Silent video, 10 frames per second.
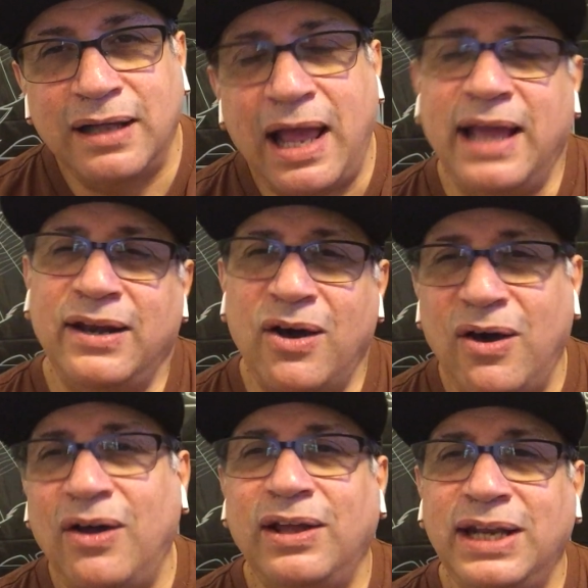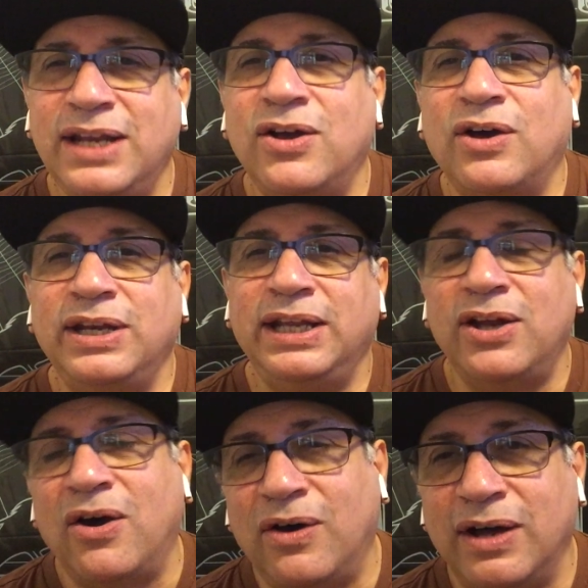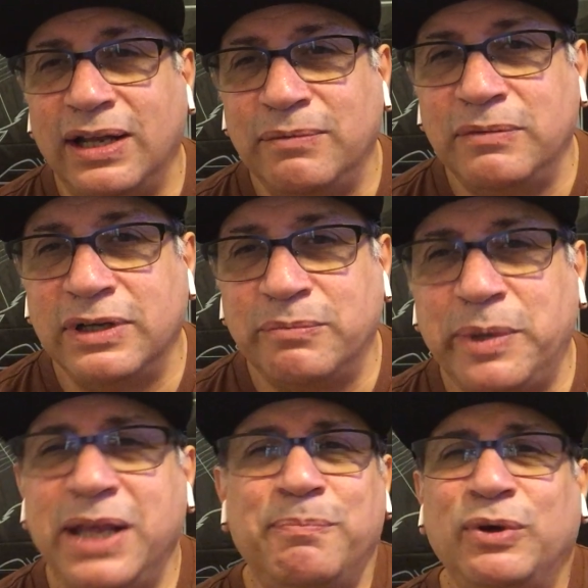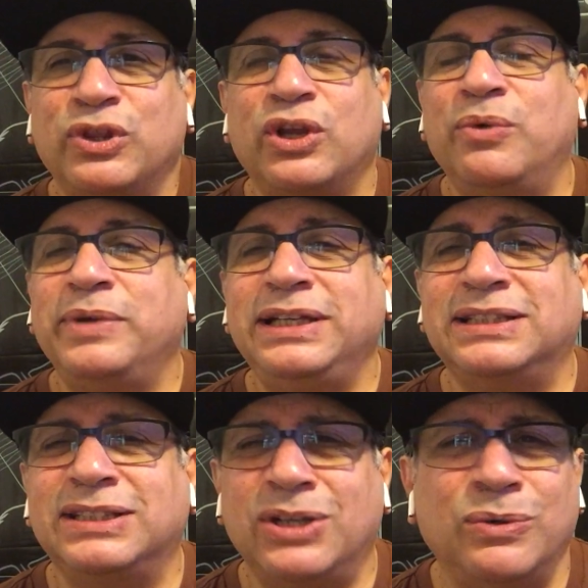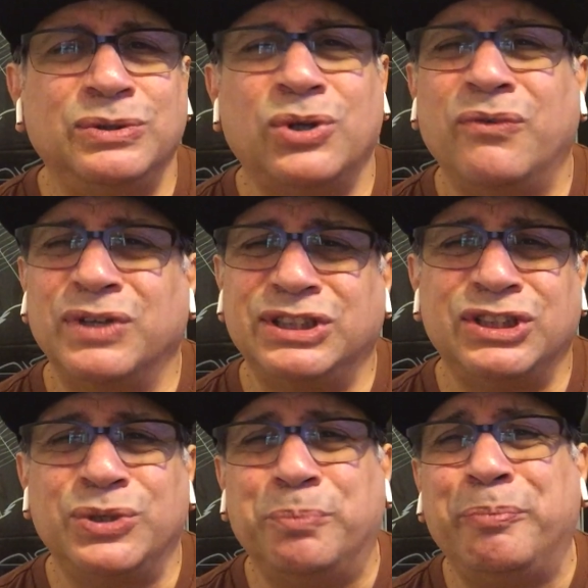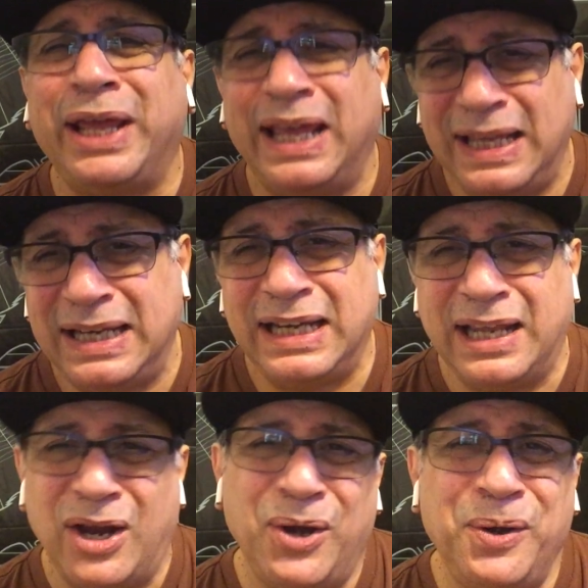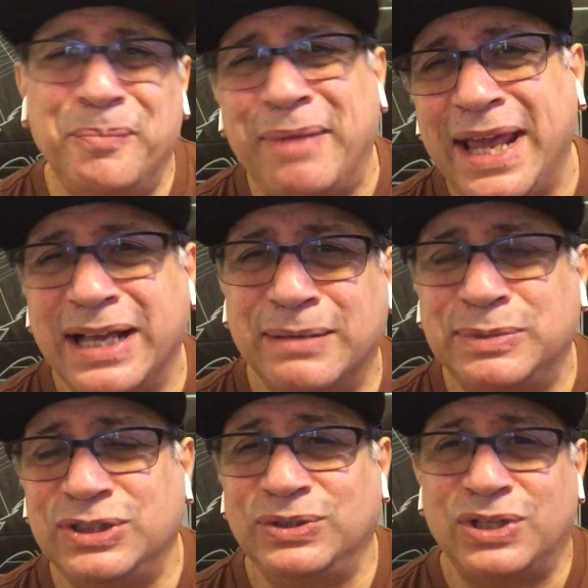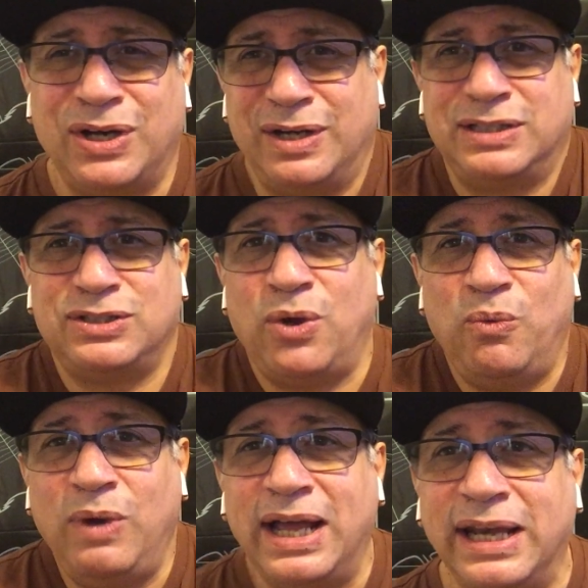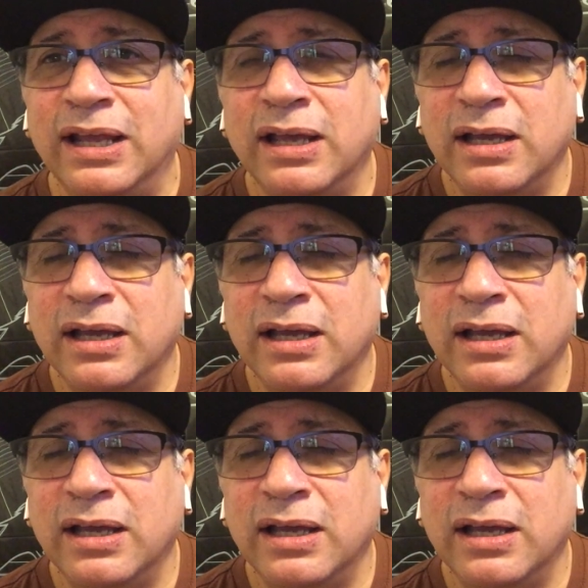And on and on and on. People throwing stones over stupidity. Her makeup's too dark. So what?